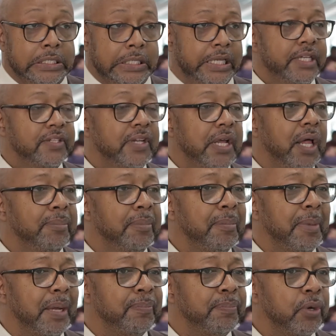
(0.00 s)
Last
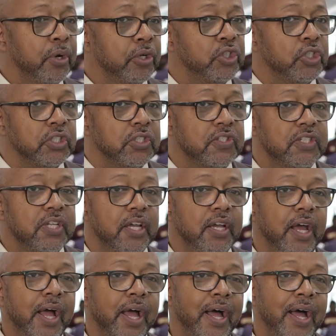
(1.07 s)
album I purchased.
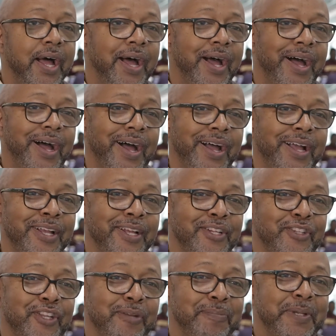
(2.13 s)

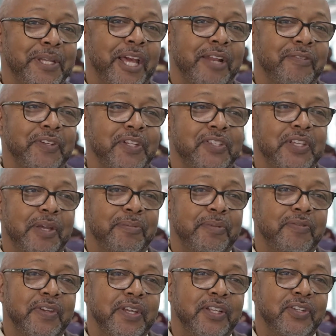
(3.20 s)
It's going to be kind of a
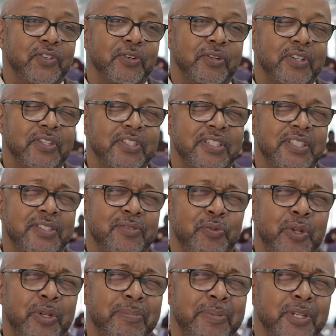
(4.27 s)
deceptive answer because it
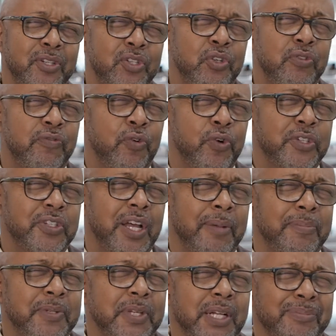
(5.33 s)
would have been 2 Four
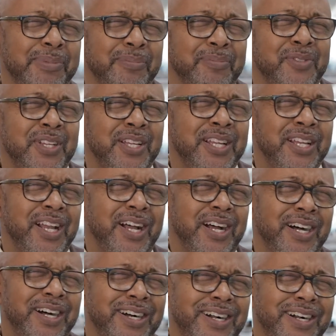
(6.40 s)
Tops albums.
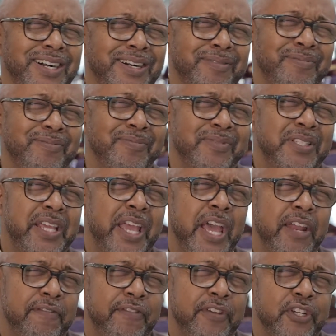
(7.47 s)

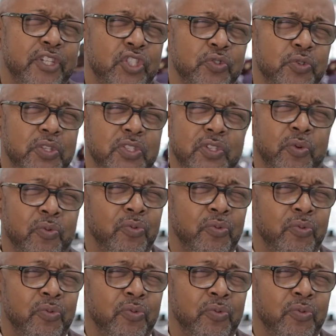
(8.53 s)
Catfish, which is a